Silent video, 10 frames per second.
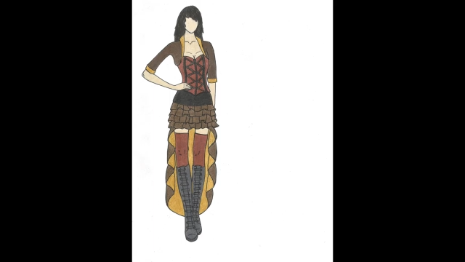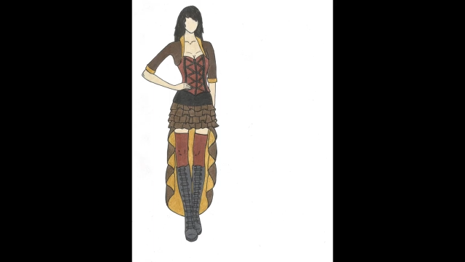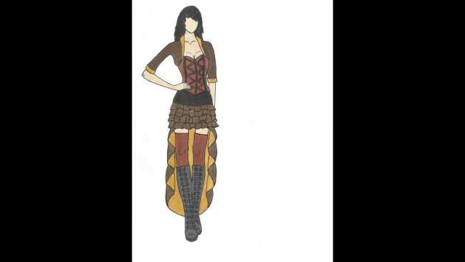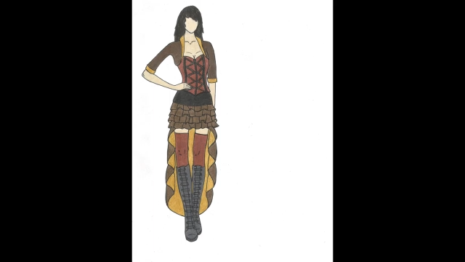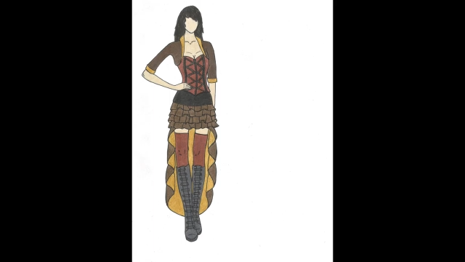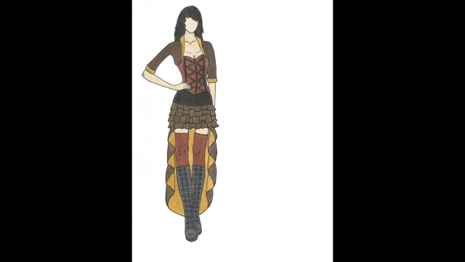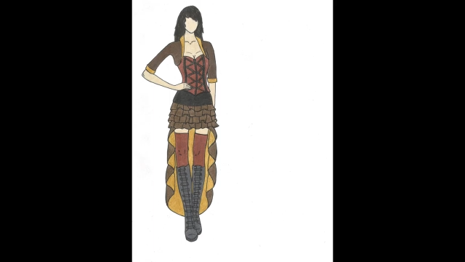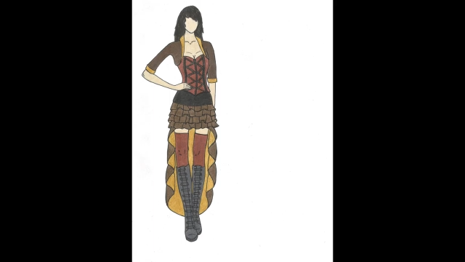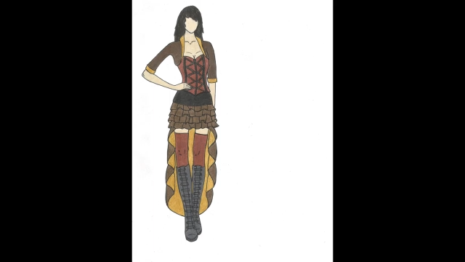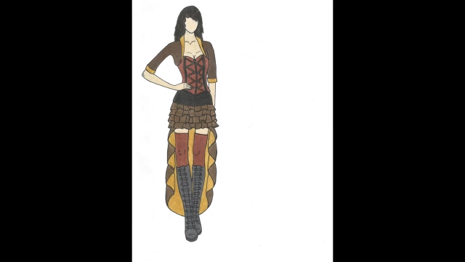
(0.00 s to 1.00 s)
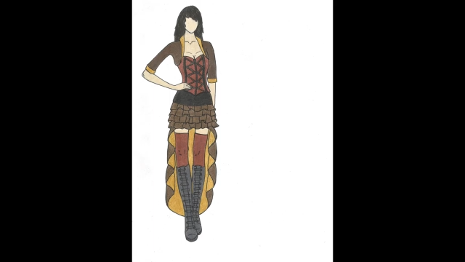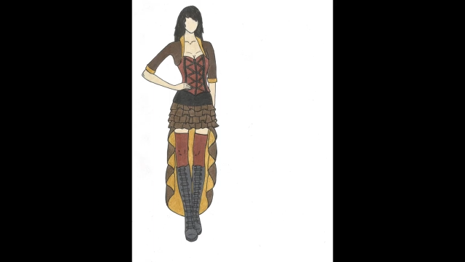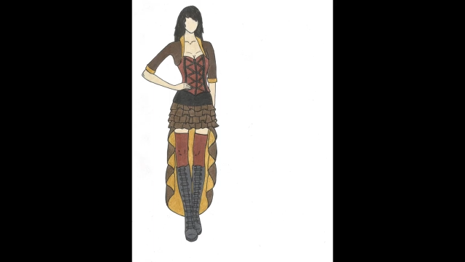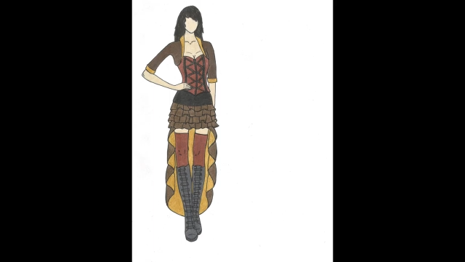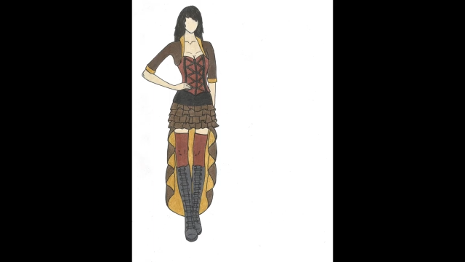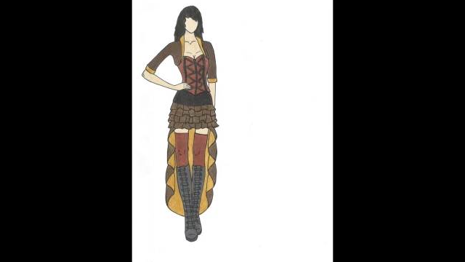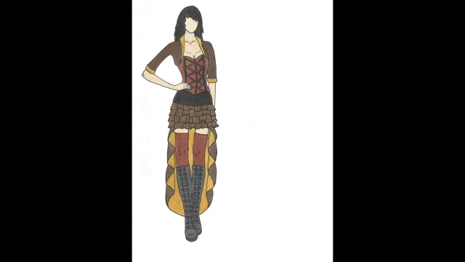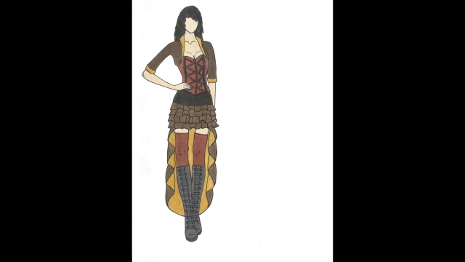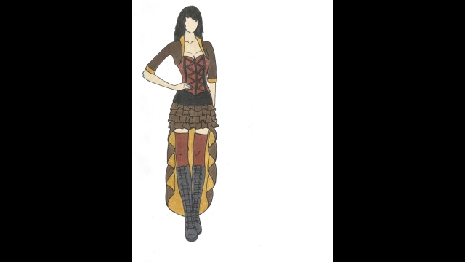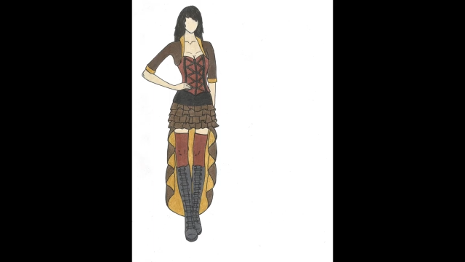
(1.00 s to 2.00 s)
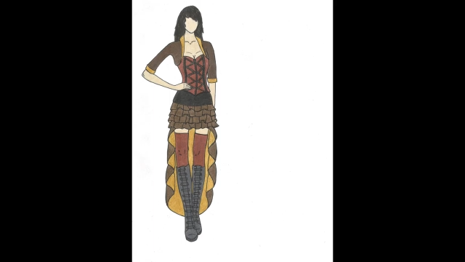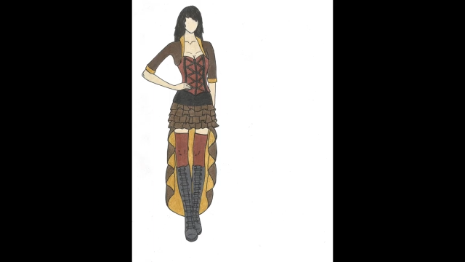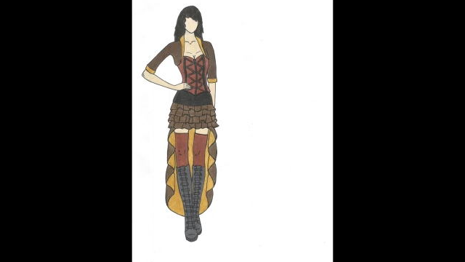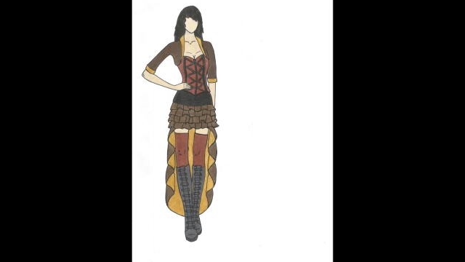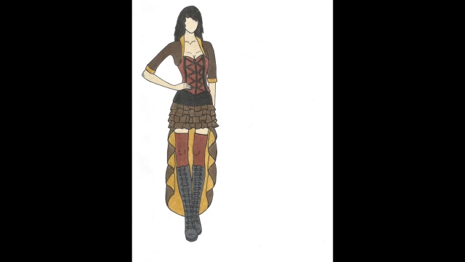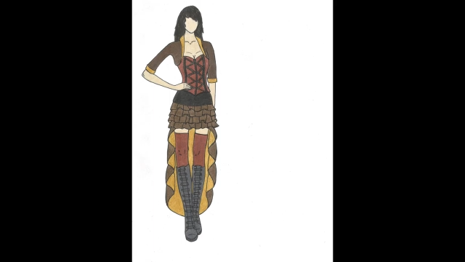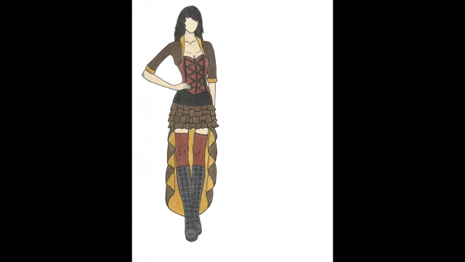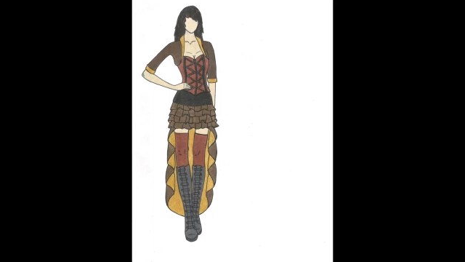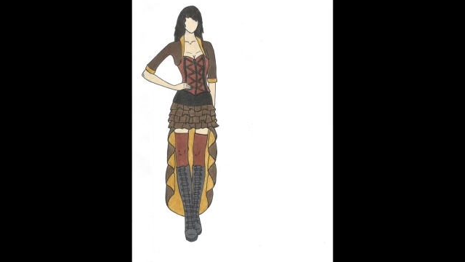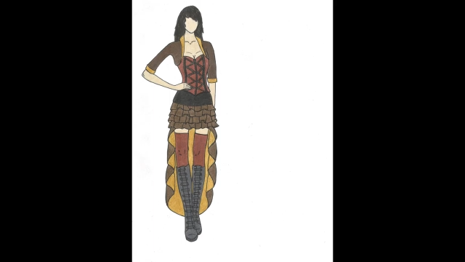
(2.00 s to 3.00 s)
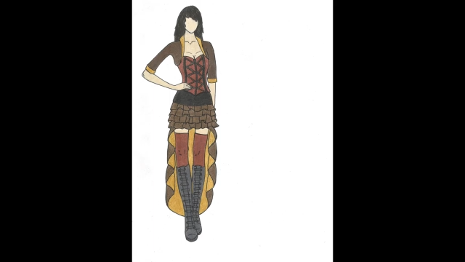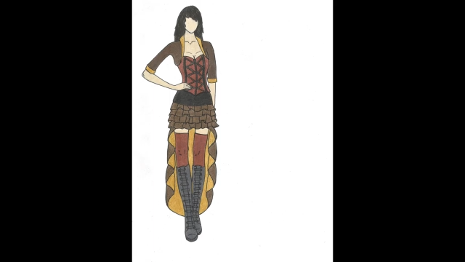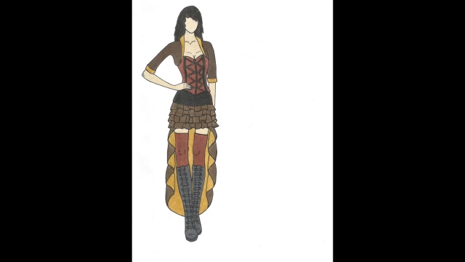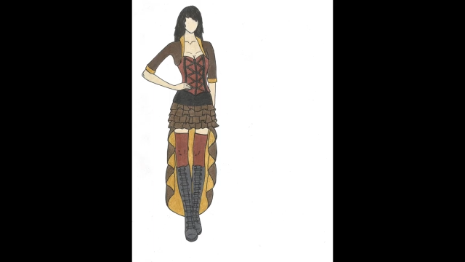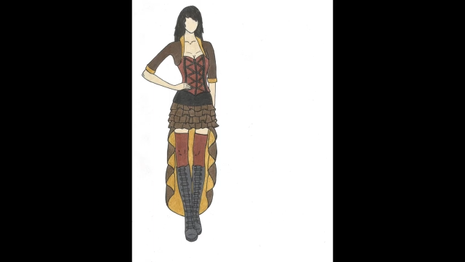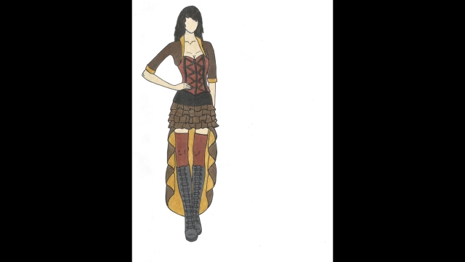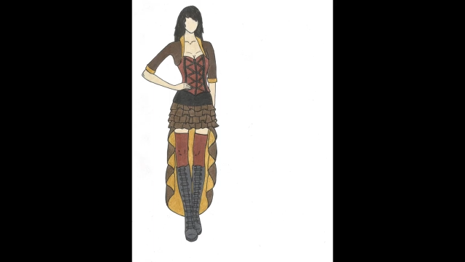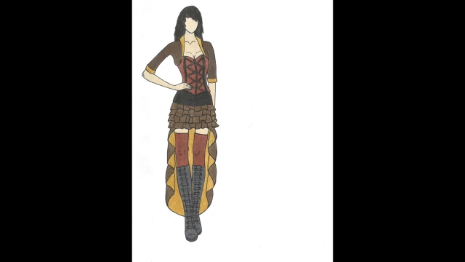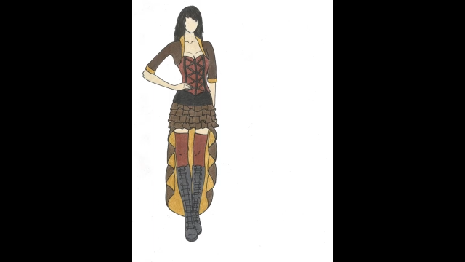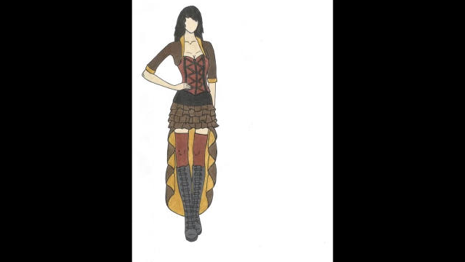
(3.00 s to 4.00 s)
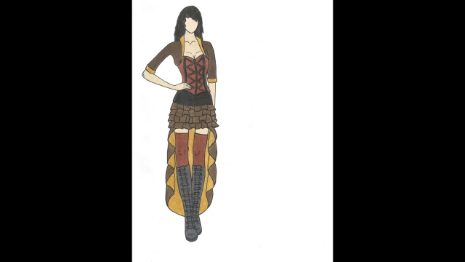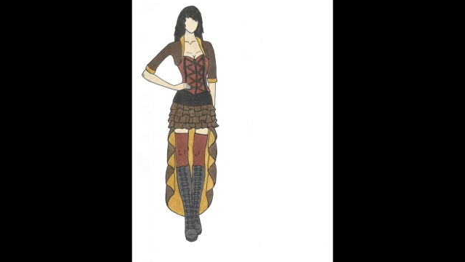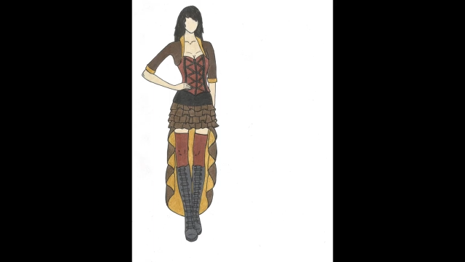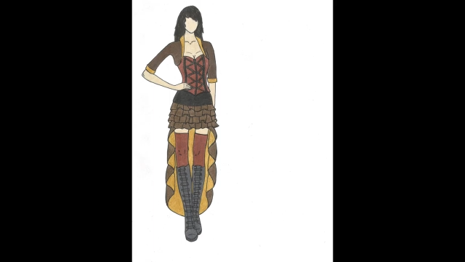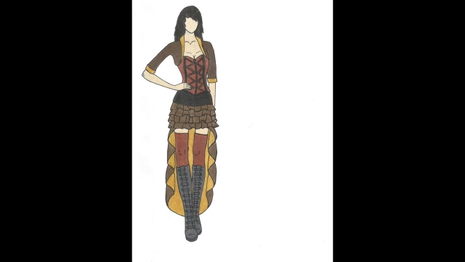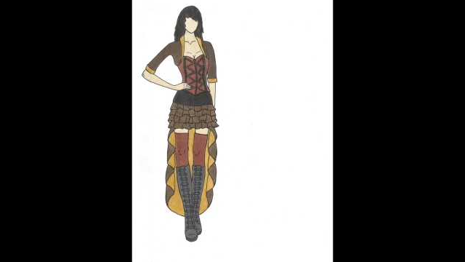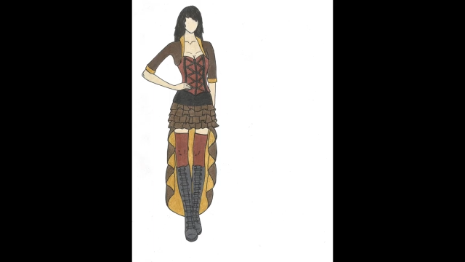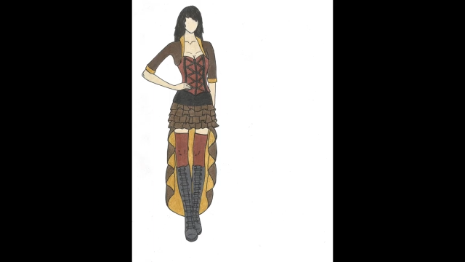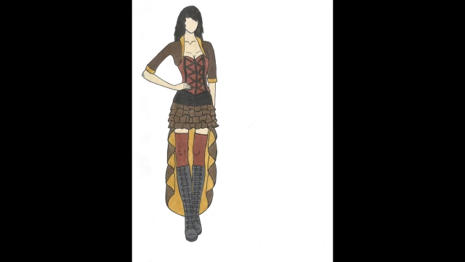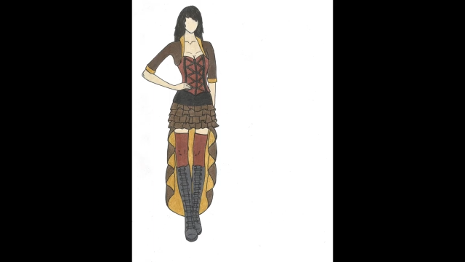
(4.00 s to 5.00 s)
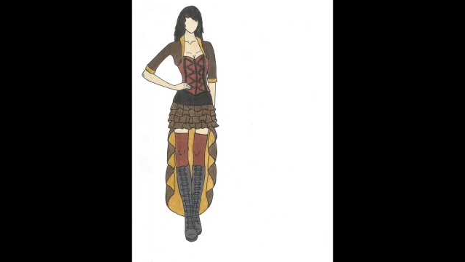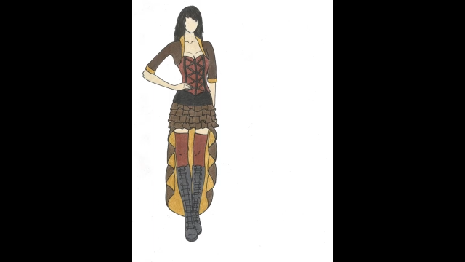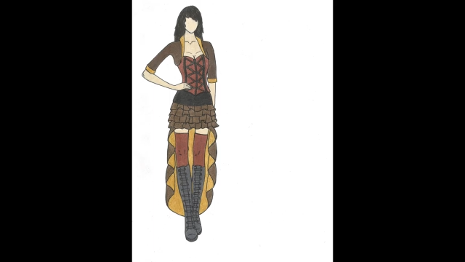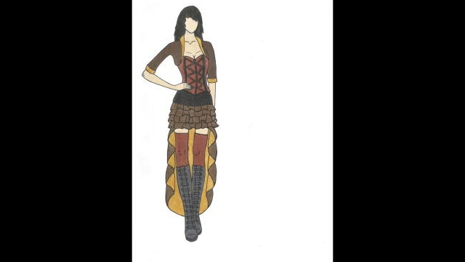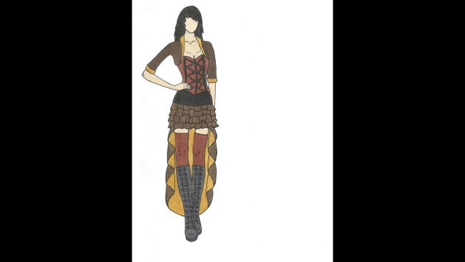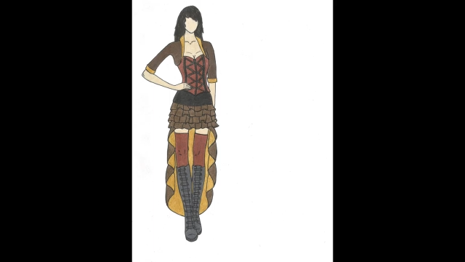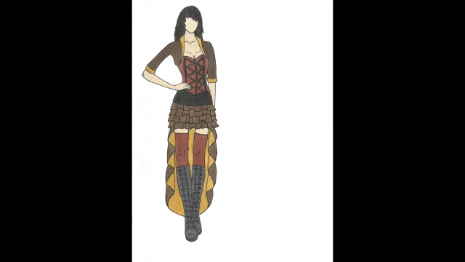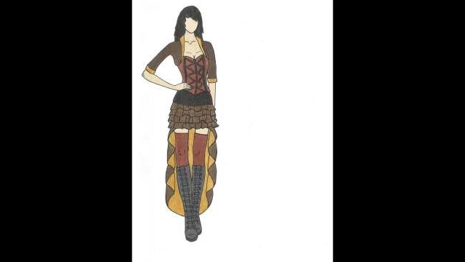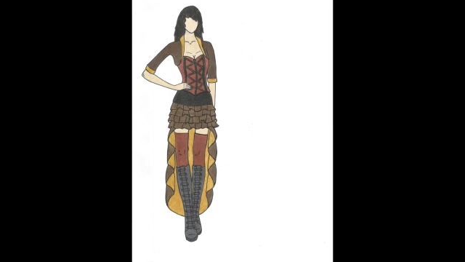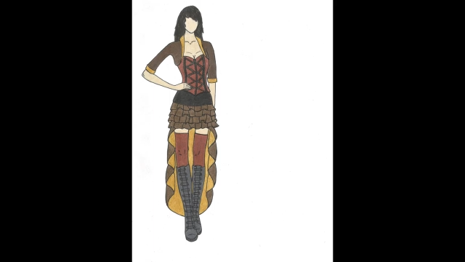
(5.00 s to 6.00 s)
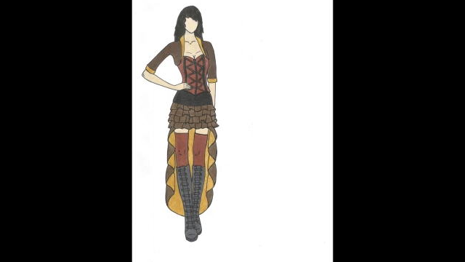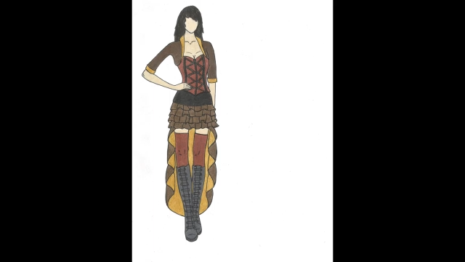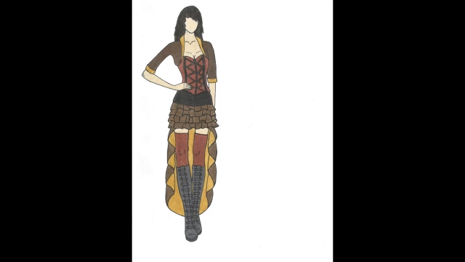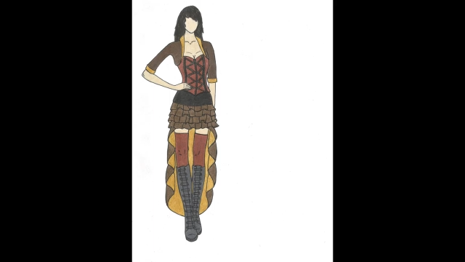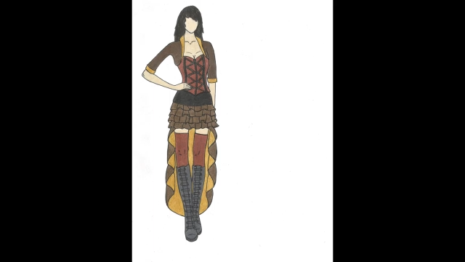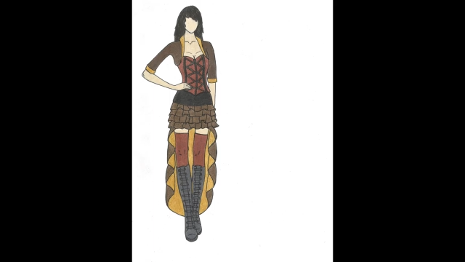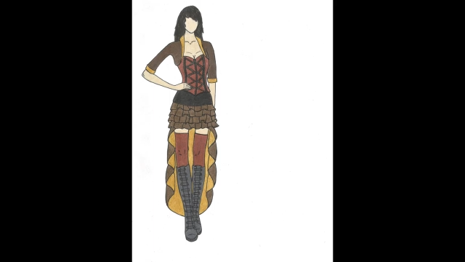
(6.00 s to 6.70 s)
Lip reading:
Nobody's mouth can be seen.